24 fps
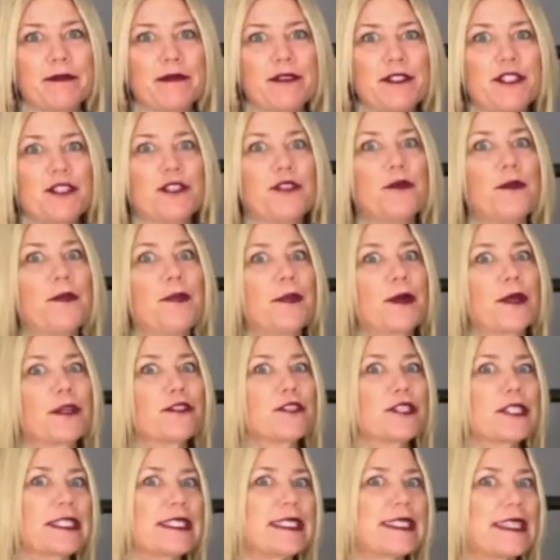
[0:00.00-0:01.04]
Do you
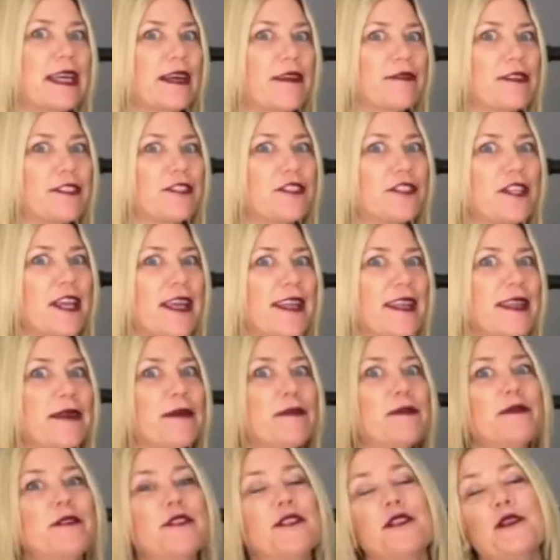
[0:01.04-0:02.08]
purchase selvage
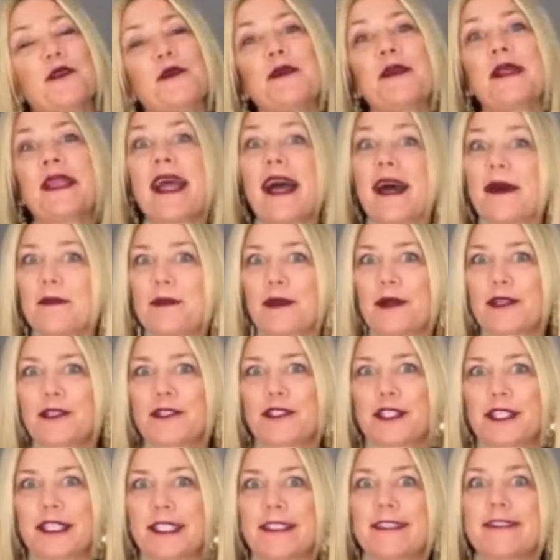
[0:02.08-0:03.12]
denim? Do you not
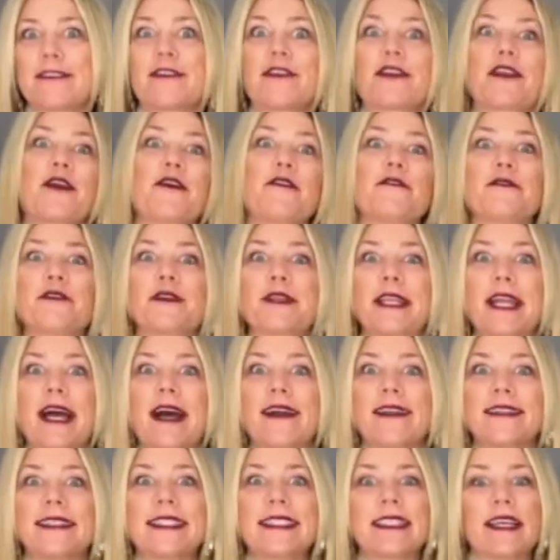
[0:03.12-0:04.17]
purchase or go for
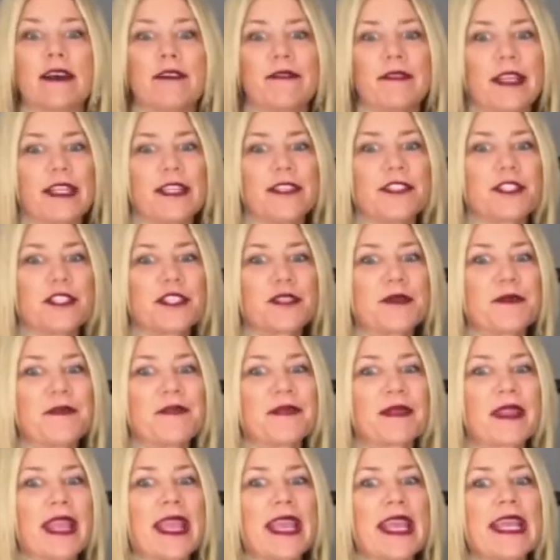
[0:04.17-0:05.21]
non-selvage?
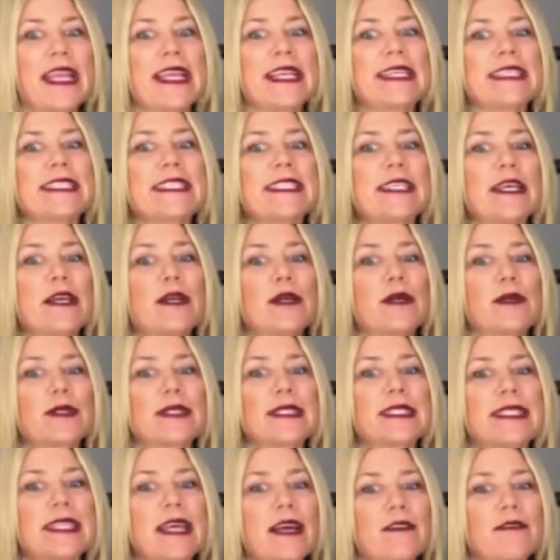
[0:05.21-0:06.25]
So
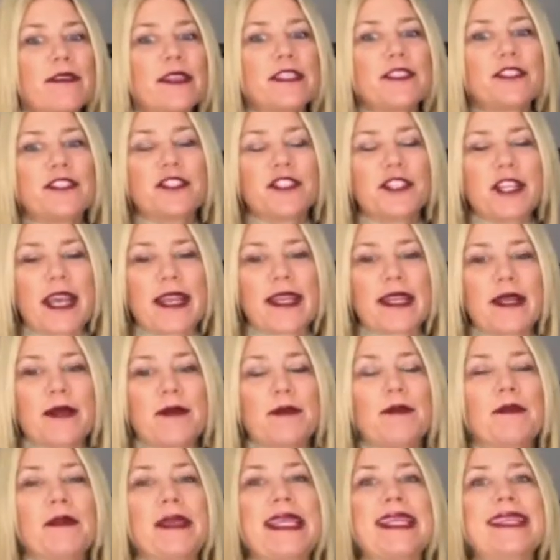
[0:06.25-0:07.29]
selvage
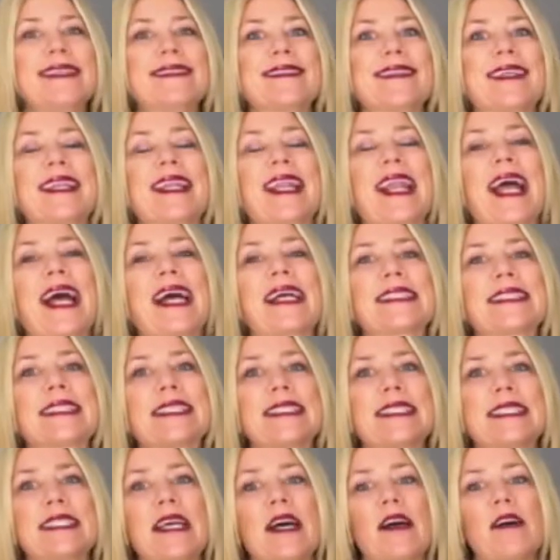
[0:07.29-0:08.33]
denim means that it has a
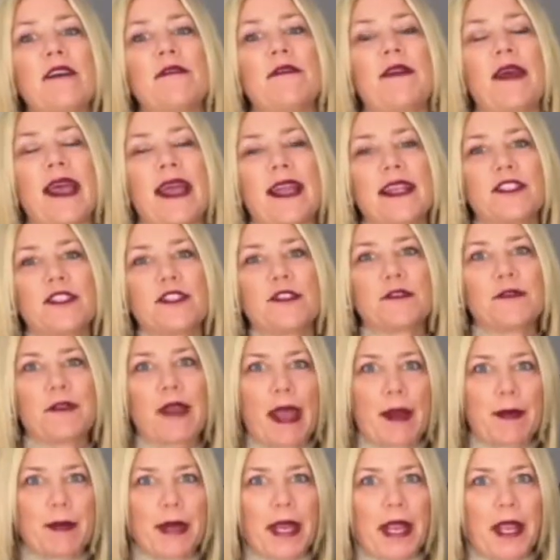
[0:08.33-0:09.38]
self-edged
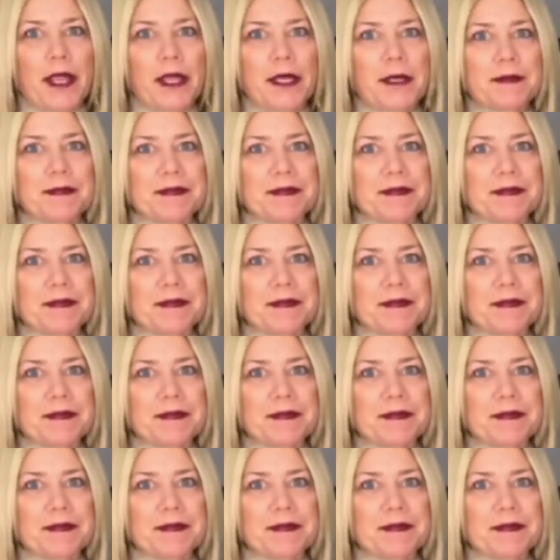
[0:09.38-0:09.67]
fabric.